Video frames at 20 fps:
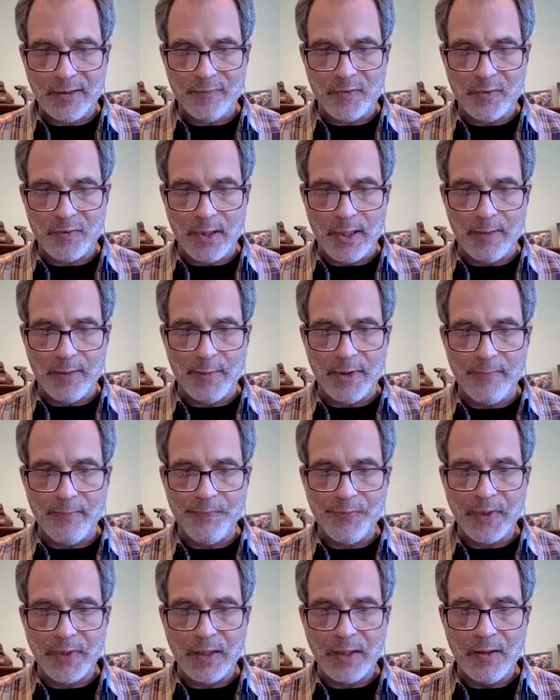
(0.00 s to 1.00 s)
trauma
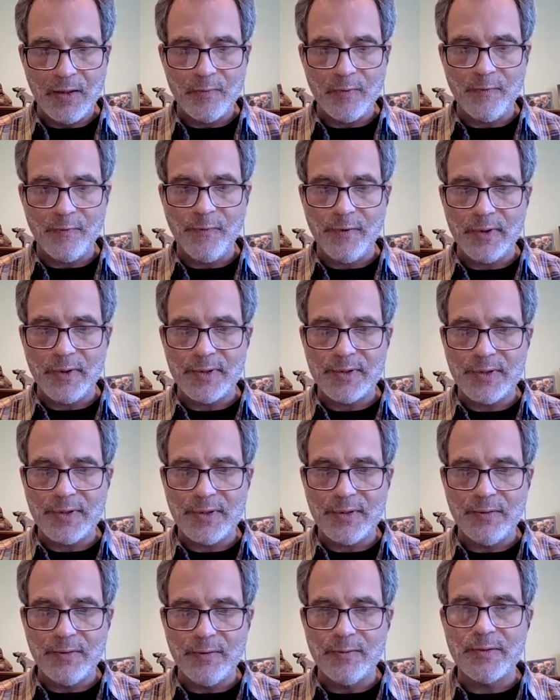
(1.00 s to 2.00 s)
refers
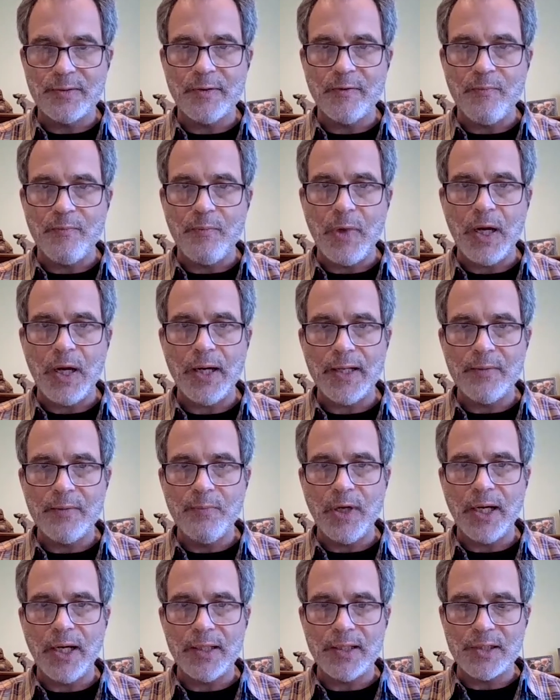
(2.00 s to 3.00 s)
to sort of mind,
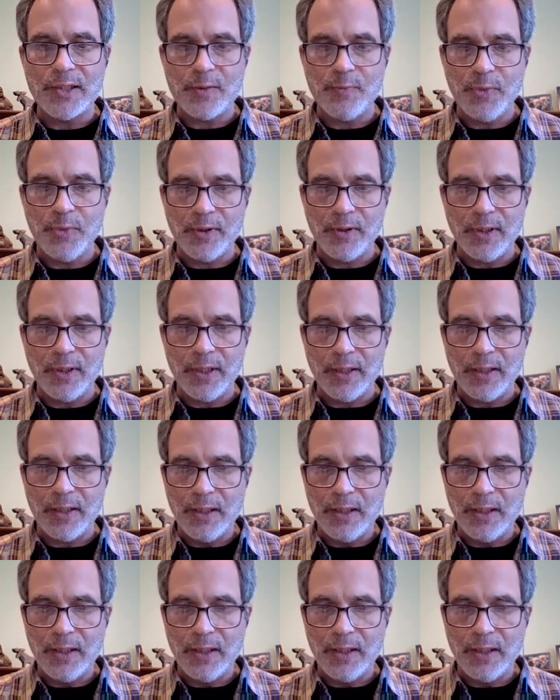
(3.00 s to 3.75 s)
body, spirit